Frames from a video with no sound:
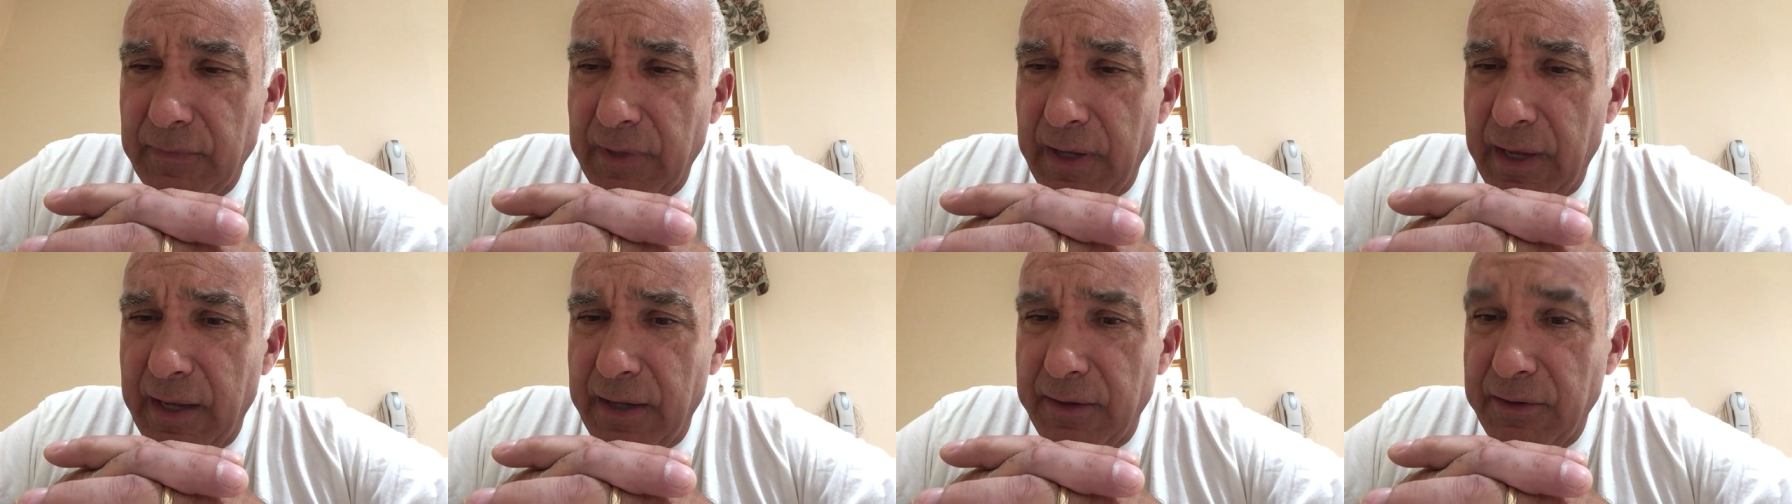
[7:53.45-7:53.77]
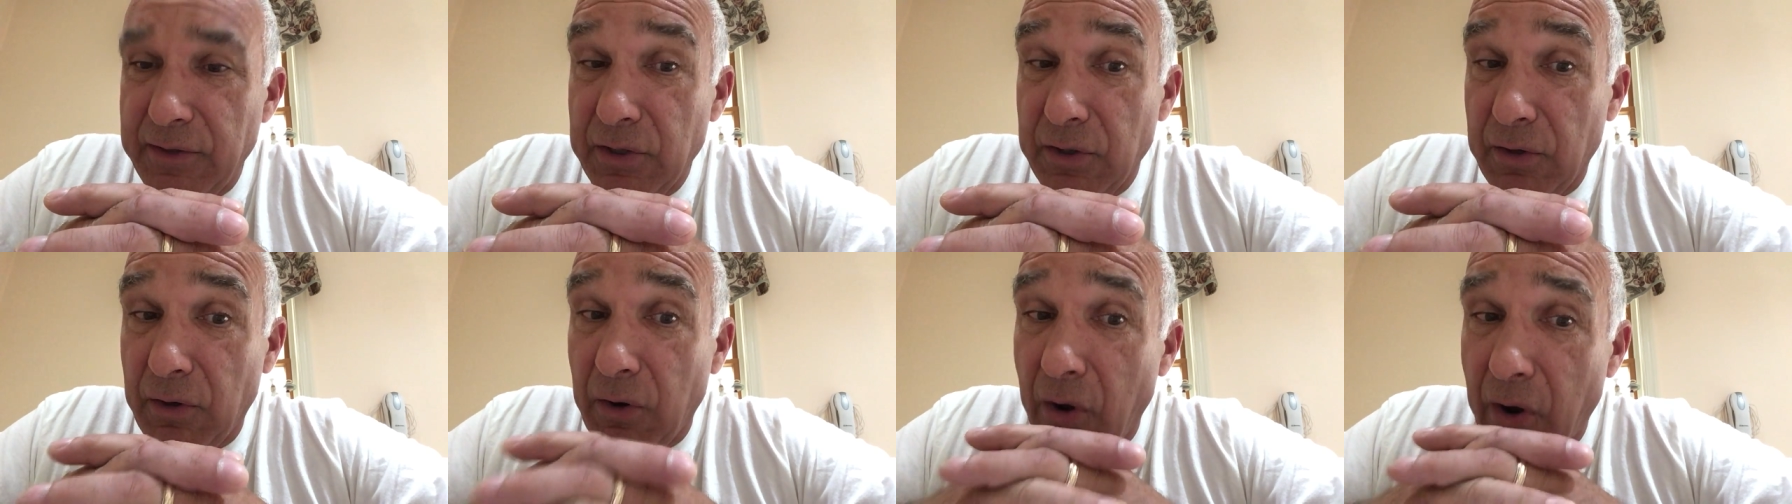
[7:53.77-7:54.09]

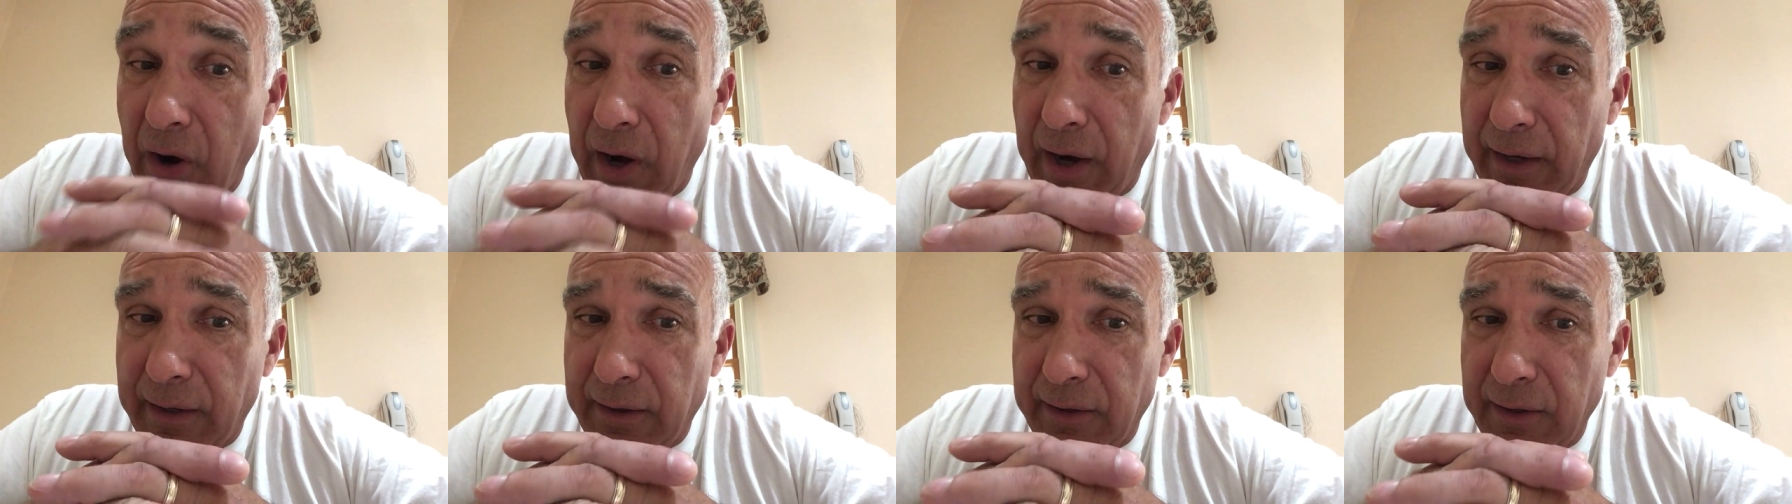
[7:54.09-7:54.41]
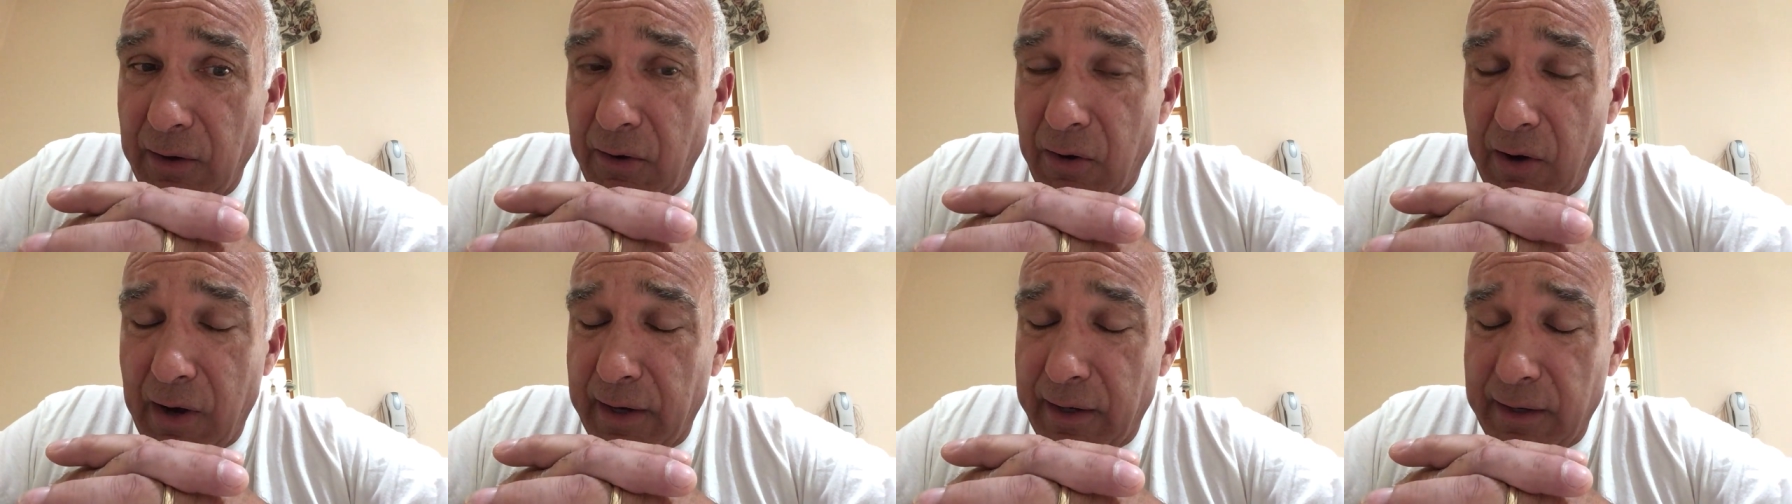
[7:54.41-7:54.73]
and your ark,
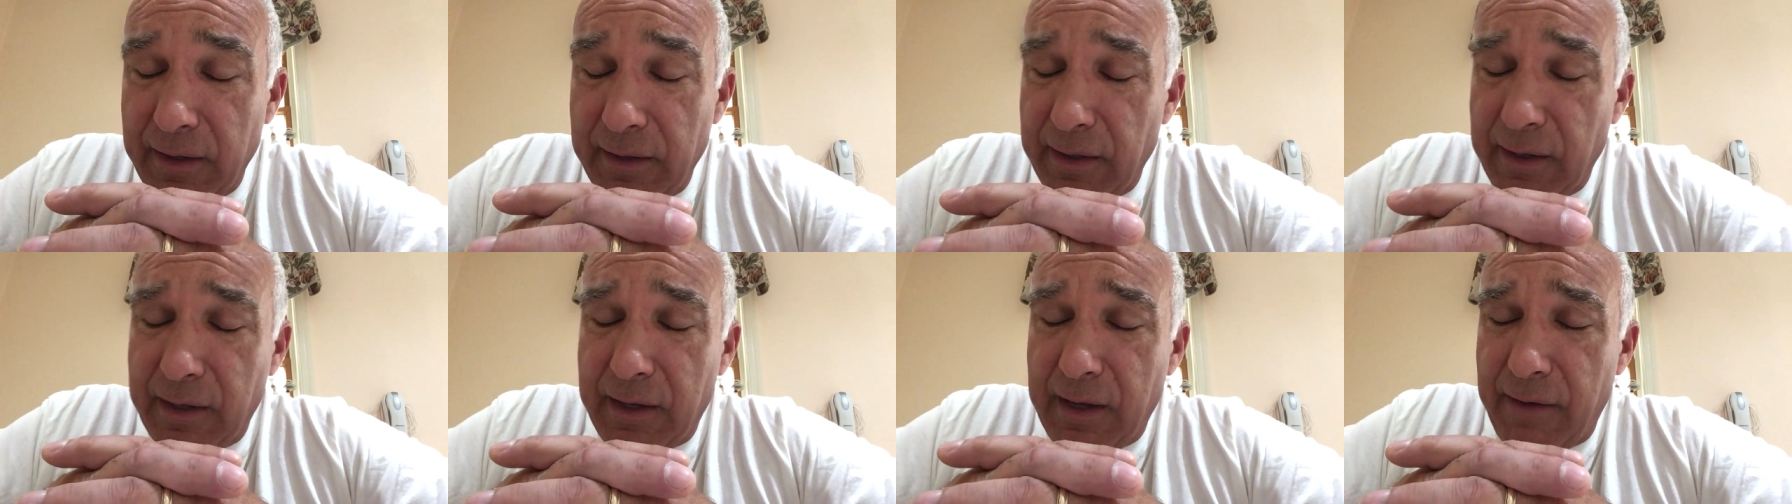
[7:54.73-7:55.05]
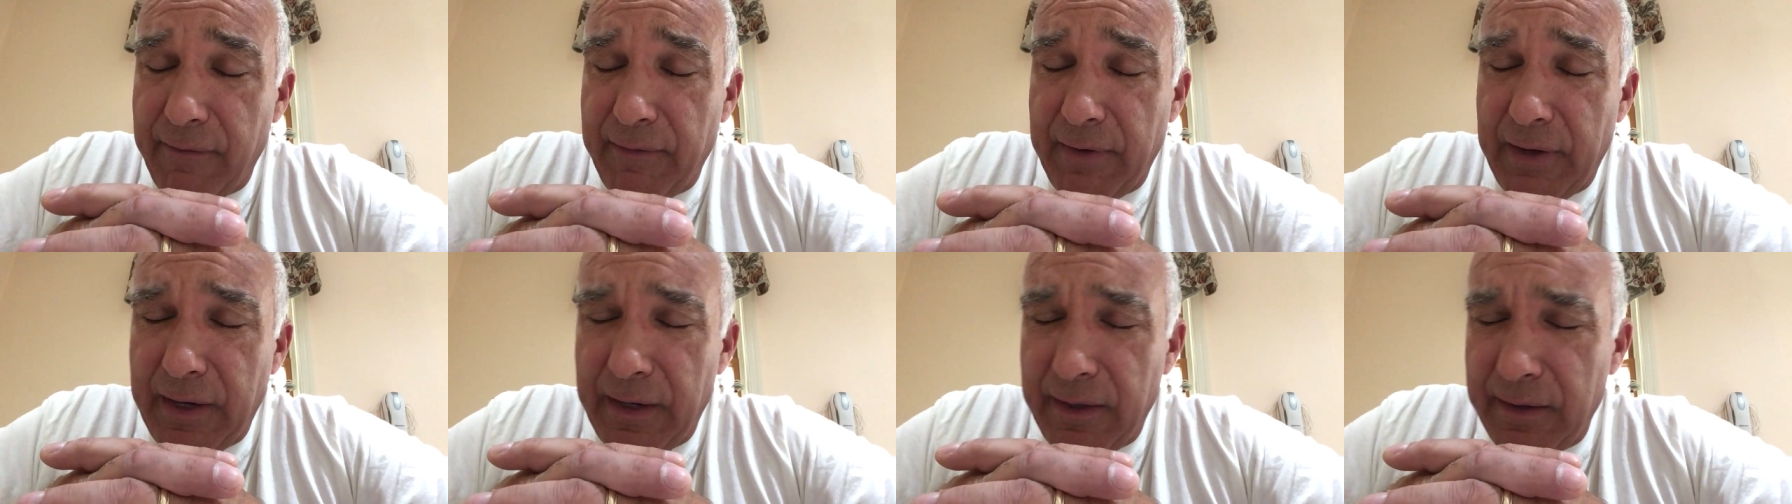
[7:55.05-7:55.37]
the ark of the
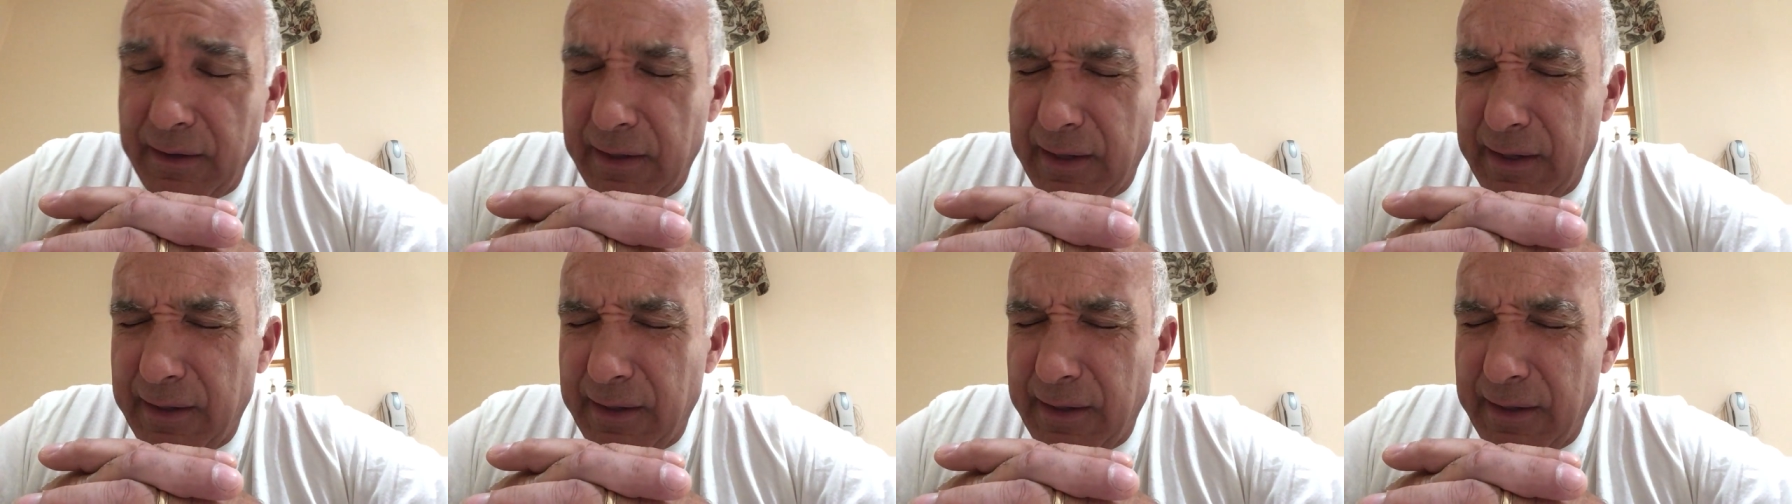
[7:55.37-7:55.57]
covenant